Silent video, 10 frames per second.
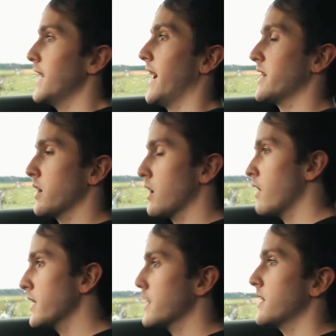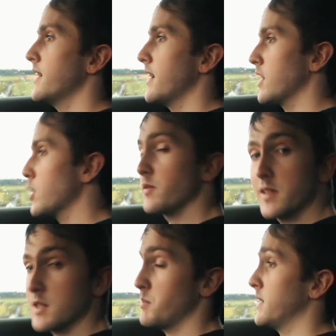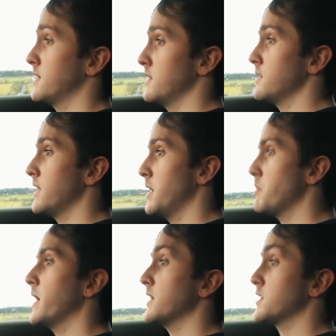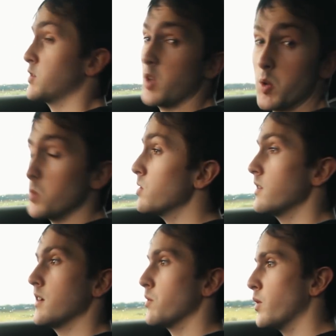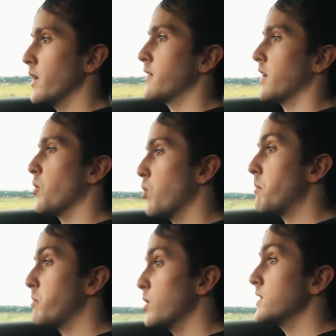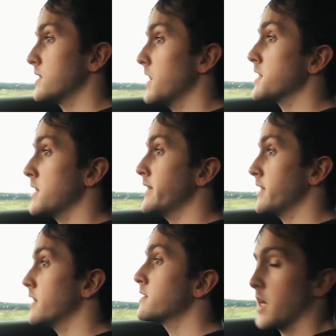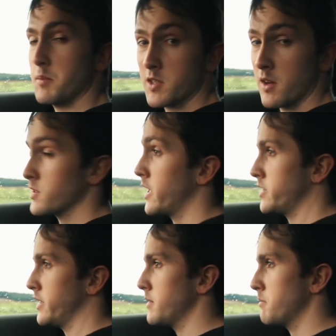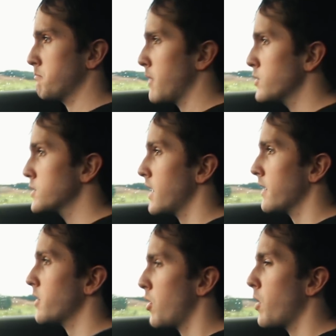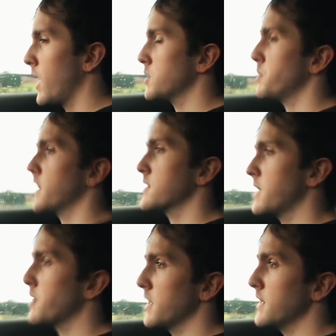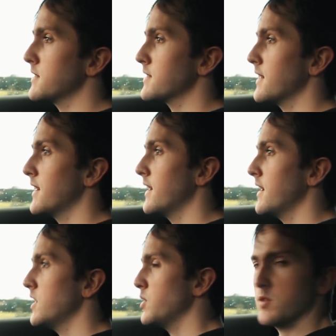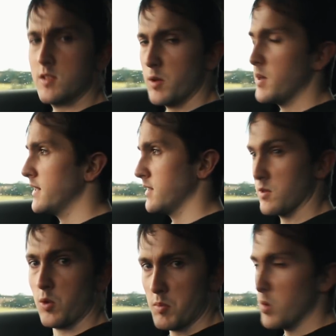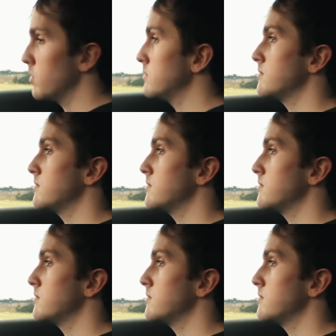And unlike a lot of its competitors, it makes do with a 1.6 litre turbocharged engine. Most other hot hatchbacks nowadays use 2 litres or more.